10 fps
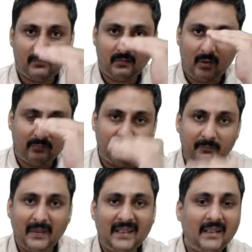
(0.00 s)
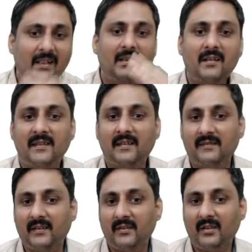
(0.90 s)
of many colors as
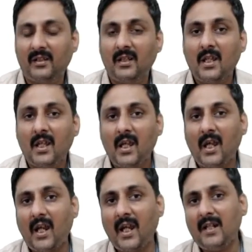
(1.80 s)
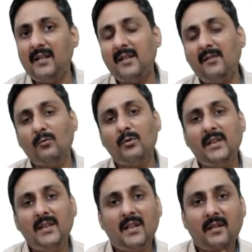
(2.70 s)
such, and it is
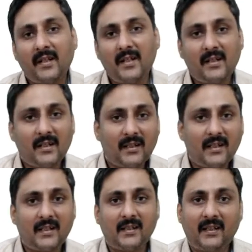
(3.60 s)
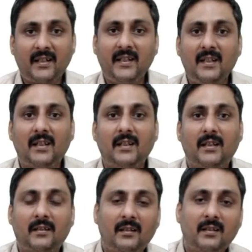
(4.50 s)
only the red color and the green
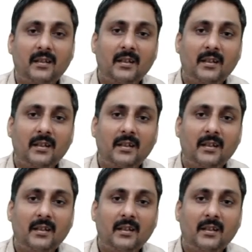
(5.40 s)
color